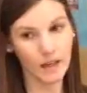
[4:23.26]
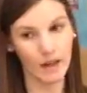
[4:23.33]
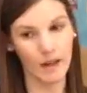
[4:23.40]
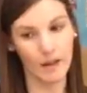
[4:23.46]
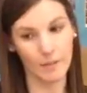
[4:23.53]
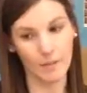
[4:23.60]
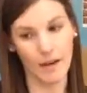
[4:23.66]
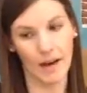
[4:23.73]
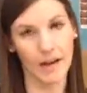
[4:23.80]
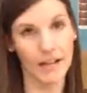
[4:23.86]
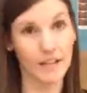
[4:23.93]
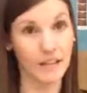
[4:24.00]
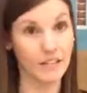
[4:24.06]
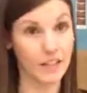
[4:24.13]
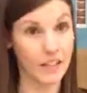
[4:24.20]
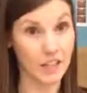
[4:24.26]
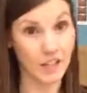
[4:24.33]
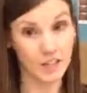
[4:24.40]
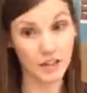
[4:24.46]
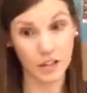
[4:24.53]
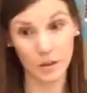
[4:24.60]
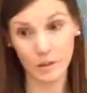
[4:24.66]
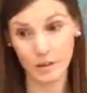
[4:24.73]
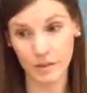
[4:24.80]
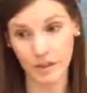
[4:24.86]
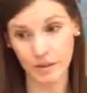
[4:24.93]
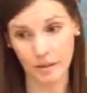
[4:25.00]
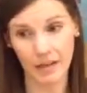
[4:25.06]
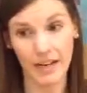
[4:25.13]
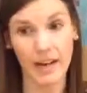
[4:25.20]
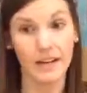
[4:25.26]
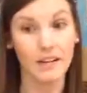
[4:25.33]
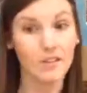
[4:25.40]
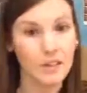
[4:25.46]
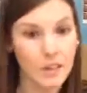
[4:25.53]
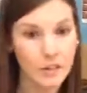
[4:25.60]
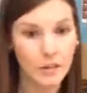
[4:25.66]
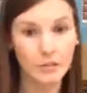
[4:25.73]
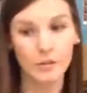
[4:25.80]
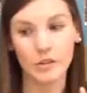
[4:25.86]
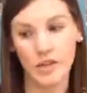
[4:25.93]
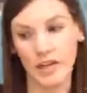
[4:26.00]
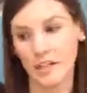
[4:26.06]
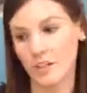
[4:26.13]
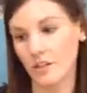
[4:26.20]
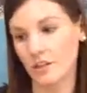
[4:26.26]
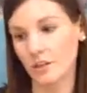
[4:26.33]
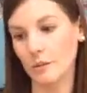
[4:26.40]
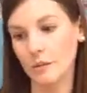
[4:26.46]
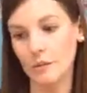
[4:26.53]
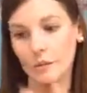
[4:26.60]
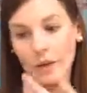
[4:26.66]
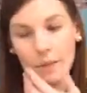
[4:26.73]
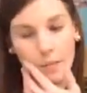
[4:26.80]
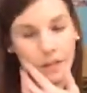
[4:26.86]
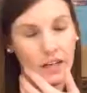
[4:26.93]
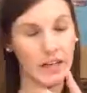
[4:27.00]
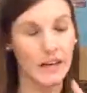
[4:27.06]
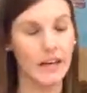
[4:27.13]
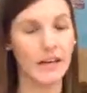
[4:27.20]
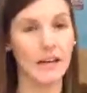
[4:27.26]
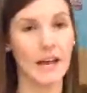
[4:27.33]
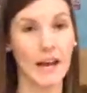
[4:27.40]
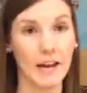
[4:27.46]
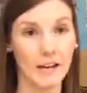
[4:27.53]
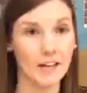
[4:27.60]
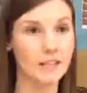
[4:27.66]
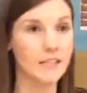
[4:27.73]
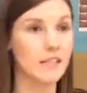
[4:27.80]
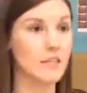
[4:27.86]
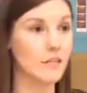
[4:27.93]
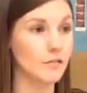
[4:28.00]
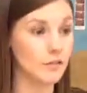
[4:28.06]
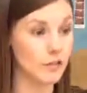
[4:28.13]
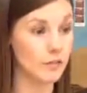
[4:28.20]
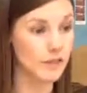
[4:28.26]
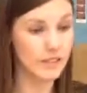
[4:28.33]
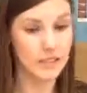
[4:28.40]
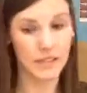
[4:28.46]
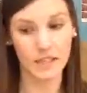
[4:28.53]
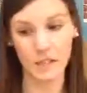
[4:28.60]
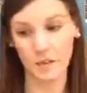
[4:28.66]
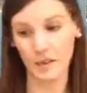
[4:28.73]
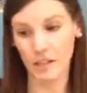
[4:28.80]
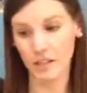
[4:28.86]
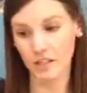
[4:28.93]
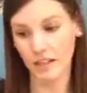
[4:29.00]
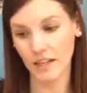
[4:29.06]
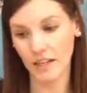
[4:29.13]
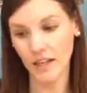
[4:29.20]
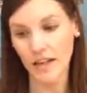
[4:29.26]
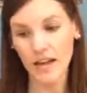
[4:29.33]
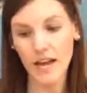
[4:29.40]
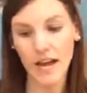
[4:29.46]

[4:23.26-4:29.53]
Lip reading: my intervention groups, like my guided reading group, strategy groups, where I'm working on accuracy or fluency especially,